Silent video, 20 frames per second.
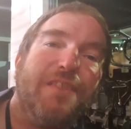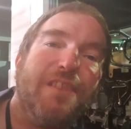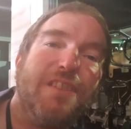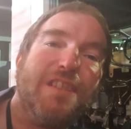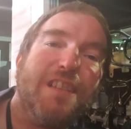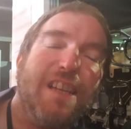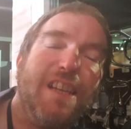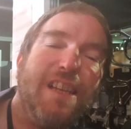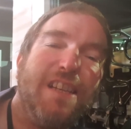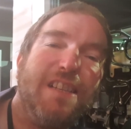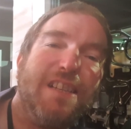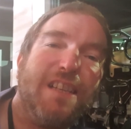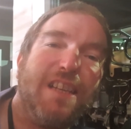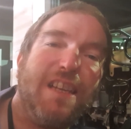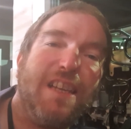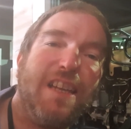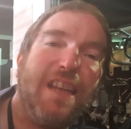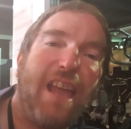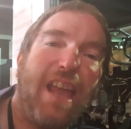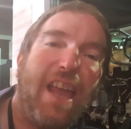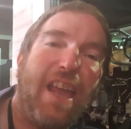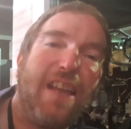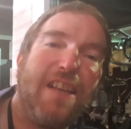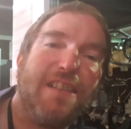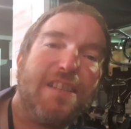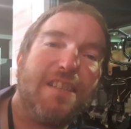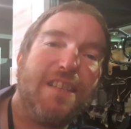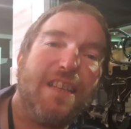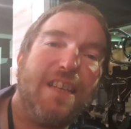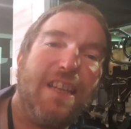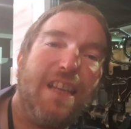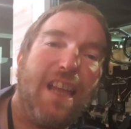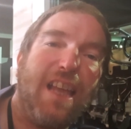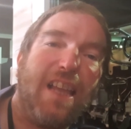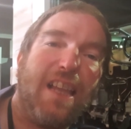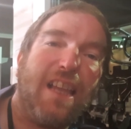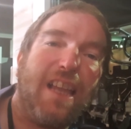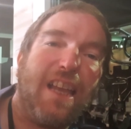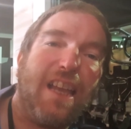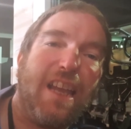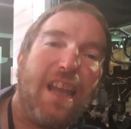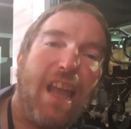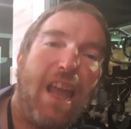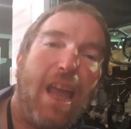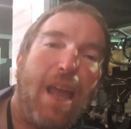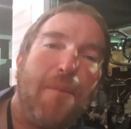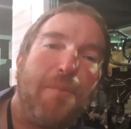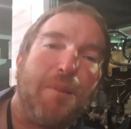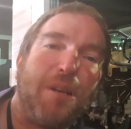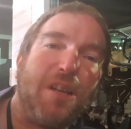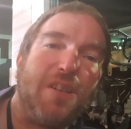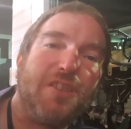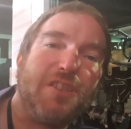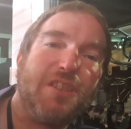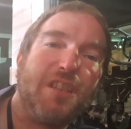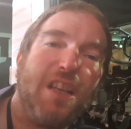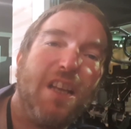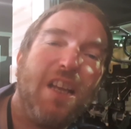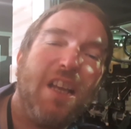TTXELA airbrush.